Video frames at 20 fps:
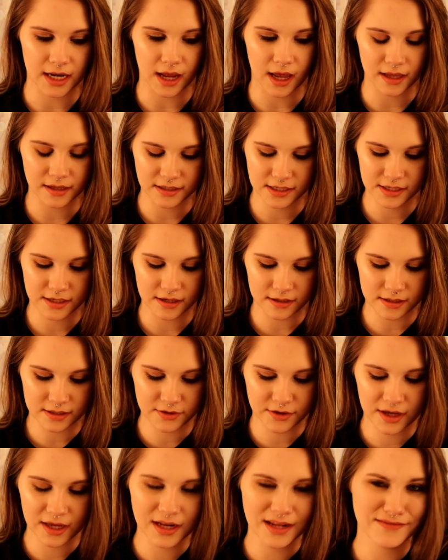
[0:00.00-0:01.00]
I
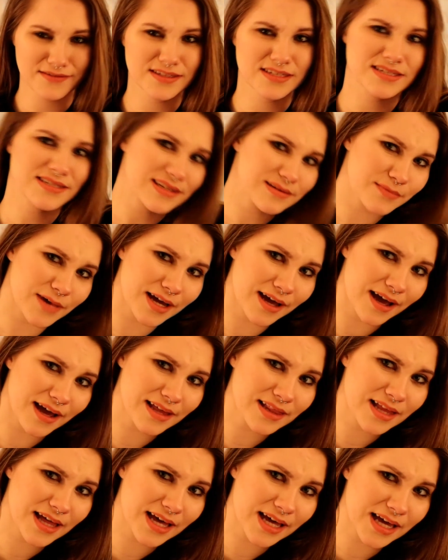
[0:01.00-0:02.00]
can't even see my
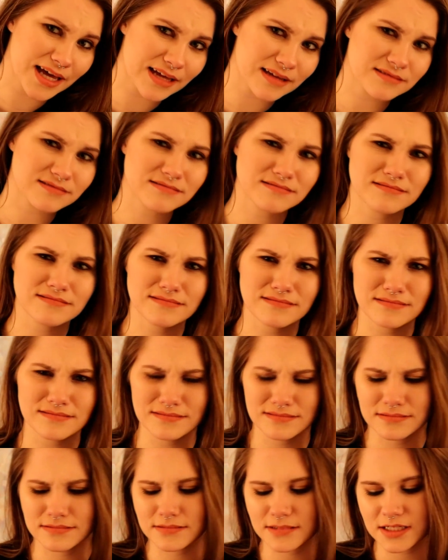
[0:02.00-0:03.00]

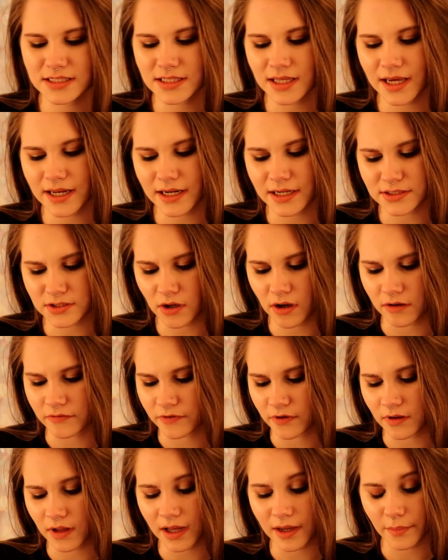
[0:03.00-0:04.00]
highlight. This lighting is
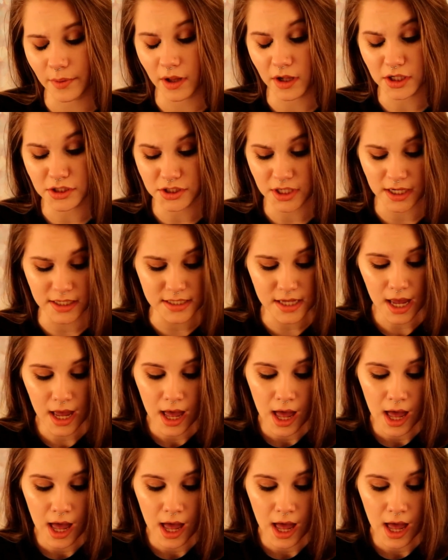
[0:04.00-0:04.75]
awful. I apologize.